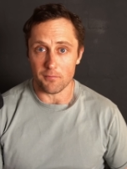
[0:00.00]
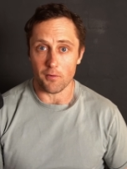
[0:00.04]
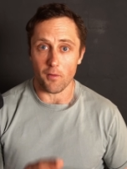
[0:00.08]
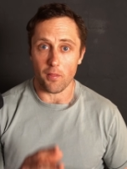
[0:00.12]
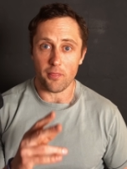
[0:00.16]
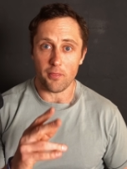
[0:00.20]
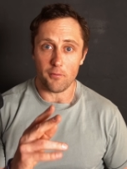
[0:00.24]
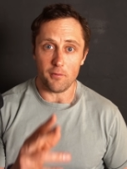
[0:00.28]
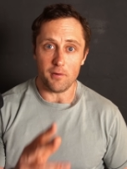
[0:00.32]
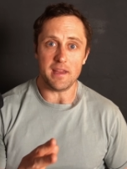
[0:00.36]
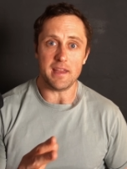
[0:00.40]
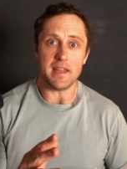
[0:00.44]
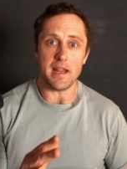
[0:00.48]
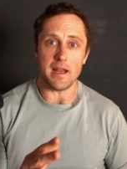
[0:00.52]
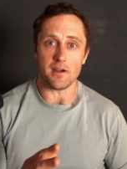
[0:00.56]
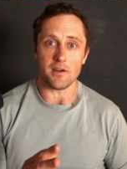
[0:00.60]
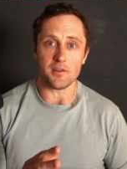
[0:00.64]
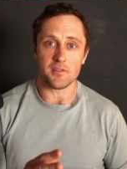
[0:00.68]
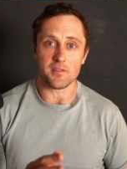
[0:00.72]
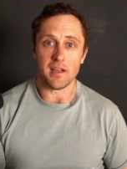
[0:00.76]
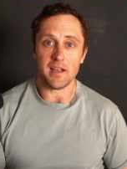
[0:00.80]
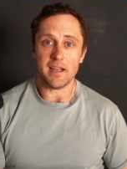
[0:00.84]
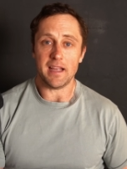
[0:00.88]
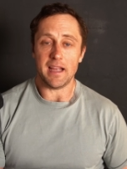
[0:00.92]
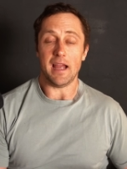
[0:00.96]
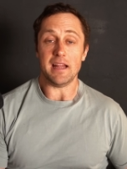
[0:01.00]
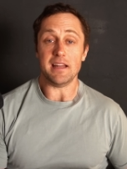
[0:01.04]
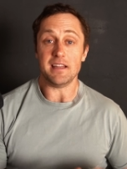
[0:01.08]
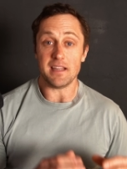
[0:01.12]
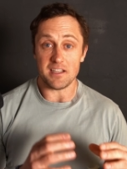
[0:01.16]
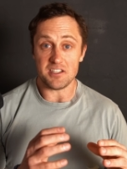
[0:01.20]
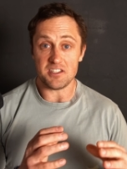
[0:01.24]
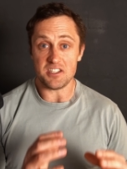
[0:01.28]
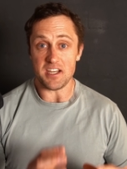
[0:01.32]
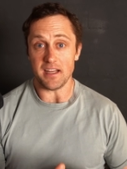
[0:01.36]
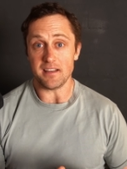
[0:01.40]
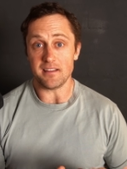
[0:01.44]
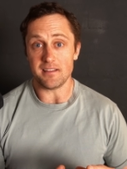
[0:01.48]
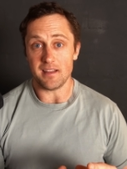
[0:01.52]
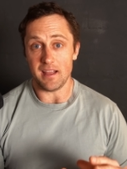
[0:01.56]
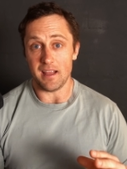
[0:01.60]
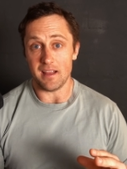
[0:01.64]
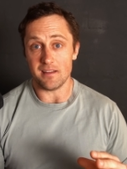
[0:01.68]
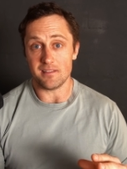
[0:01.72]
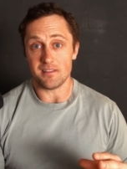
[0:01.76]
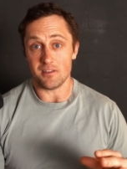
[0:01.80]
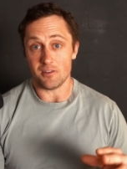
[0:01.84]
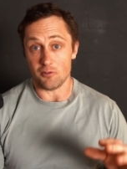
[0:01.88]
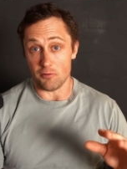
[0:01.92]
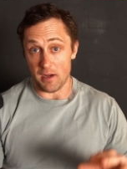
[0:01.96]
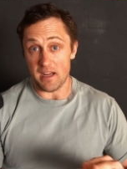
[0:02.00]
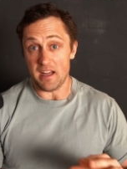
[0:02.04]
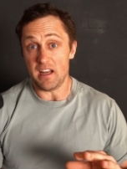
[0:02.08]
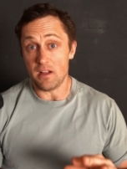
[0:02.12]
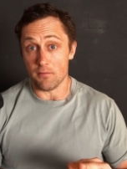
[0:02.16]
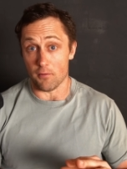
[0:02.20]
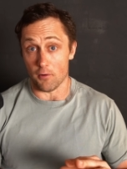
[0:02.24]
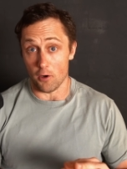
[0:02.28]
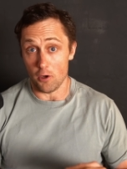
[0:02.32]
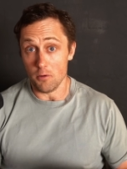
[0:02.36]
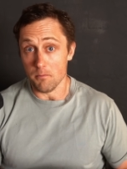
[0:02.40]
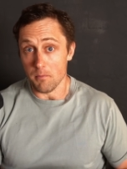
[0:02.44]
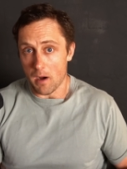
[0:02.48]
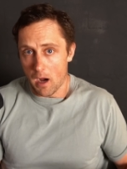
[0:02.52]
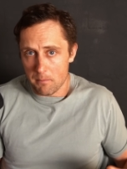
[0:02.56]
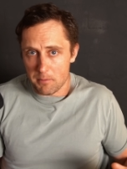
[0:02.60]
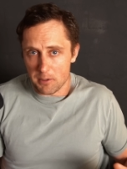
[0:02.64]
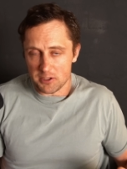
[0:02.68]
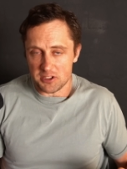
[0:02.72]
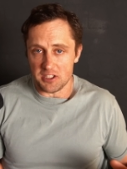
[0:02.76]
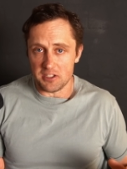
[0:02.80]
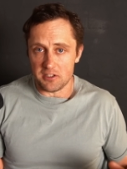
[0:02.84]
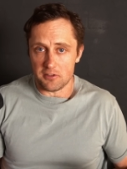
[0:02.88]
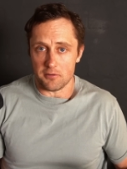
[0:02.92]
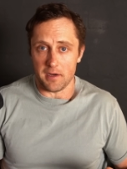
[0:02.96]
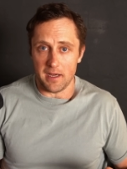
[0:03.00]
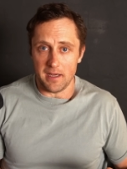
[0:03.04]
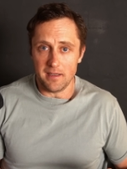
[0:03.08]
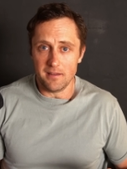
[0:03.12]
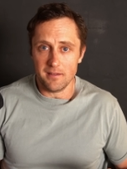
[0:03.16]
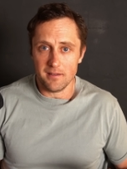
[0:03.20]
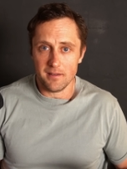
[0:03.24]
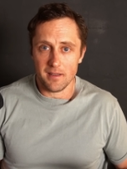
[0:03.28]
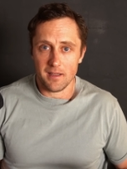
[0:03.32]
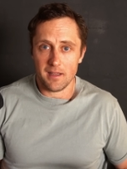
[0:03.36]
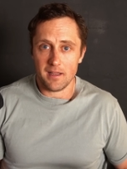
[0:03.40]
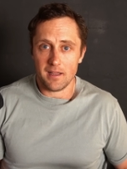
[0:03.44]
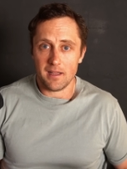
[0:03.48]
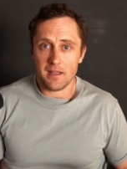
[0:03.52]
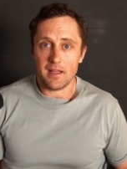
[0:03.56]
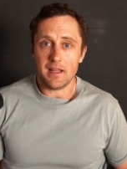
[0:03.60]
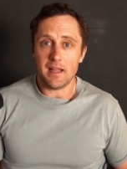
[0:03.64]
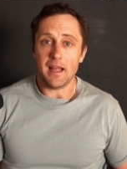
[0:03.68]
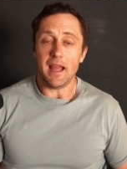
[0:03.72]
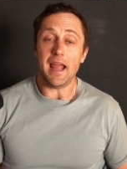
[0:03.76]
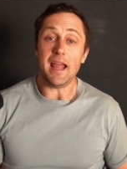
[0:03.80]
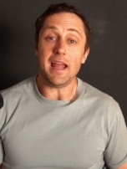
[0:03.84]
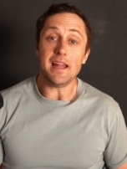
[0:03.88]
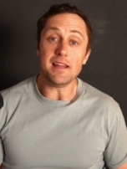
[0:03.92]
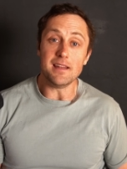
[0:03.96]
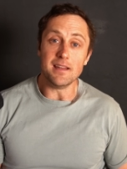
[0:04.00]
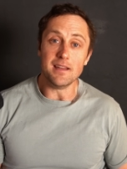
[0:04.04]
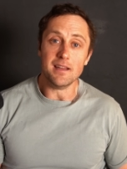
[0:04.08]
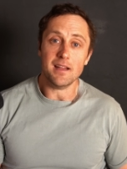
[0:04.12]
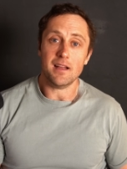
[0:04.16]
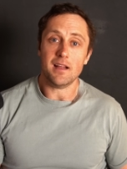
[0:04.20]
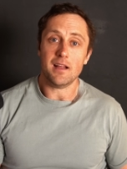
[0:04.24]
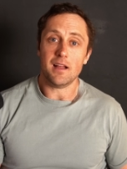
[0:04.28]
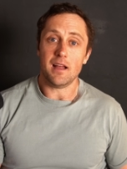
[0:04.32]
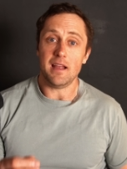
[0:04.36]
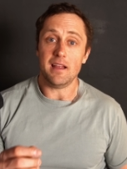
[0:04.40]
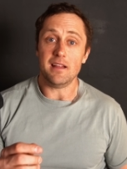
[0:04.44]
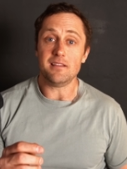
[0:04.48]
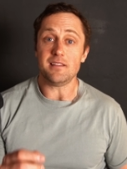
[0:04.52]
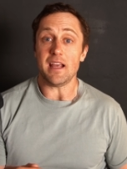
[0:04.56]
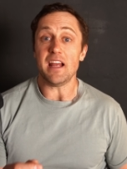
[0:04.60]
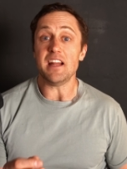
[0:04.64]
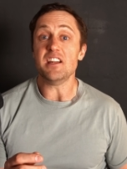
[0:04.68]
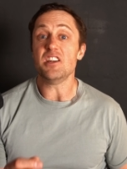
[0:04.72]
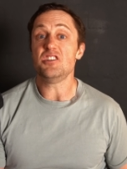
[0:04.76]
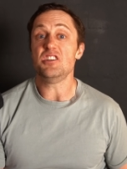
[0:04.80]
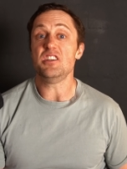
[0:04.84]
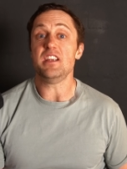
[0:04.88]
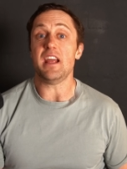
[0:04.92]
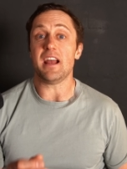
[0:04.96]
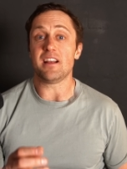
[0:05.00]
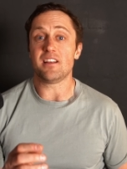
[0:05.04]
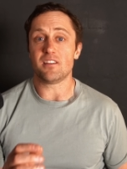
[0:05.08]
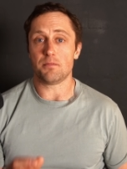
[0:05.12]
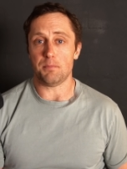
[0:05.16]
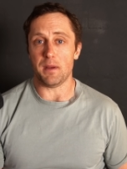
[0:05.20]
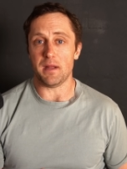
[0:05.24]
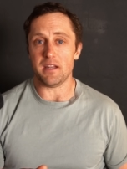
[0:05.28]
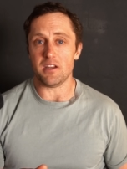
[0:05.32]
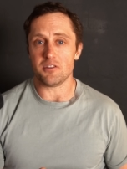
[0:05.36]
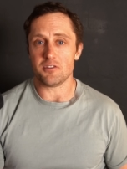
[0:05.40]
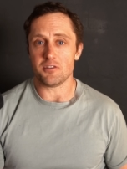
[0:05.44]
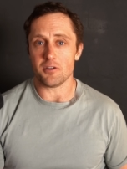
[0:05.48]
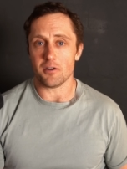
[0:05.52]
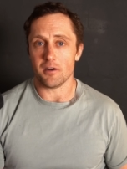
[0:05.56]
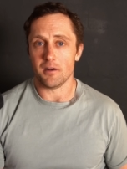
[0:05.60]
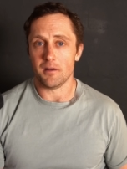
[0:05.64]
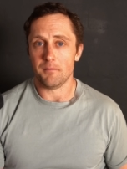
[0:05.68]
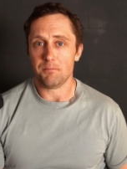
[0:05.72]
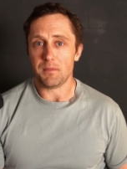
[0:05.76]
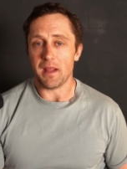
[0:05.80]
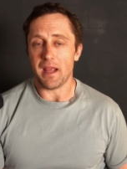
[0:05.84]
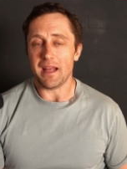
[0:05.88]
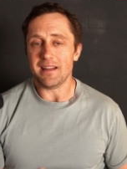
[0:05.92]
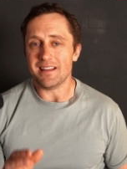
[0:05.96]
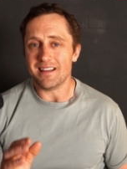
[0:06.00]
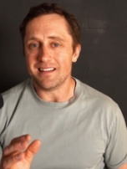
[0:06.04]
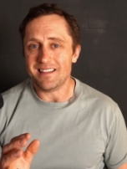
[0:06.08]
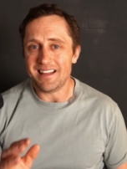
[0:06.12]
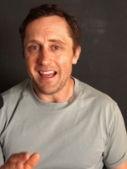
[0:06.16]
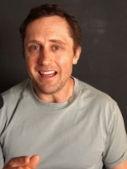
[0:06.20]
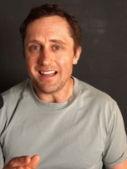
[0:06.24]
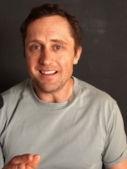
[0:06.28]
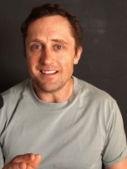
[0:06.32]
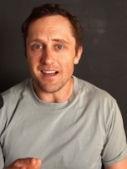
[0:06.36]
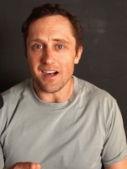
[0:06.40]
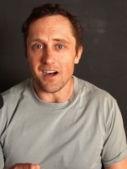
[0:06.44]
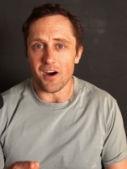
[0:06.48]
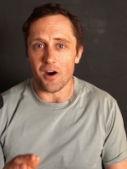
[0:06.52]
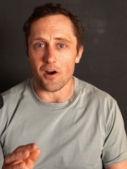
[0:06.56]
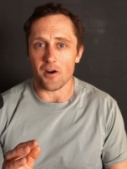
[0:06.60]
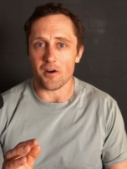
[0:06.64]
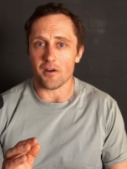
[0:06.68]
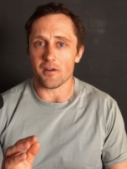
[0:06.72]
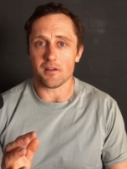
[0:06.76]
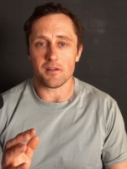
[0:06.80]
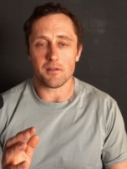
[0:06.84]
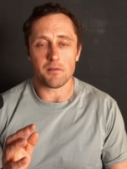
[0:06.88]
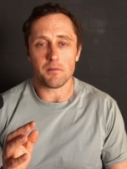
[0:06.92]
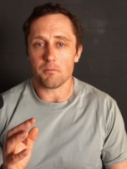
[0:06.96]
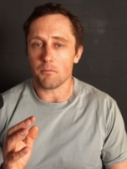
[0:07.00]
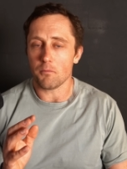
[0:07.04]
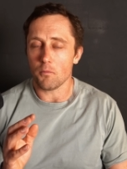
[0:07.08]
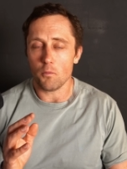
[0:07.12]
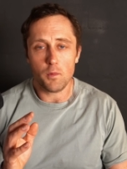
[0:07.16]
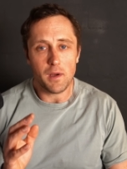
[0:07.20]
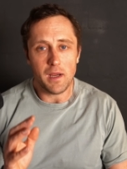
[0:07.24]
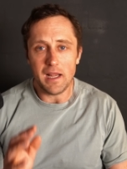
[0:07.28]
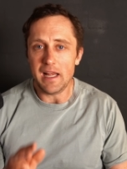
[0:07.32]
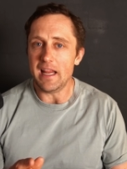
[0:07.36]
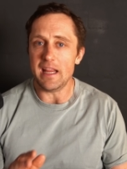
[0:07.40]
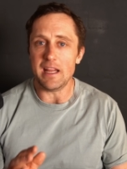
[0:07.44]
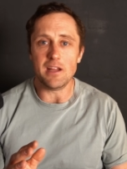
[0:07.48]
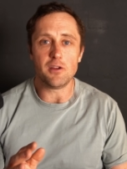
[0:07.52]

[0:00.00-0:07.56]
for 3 years, and they checked his training volume, how much he trained, and his energy expenditure. And the data are really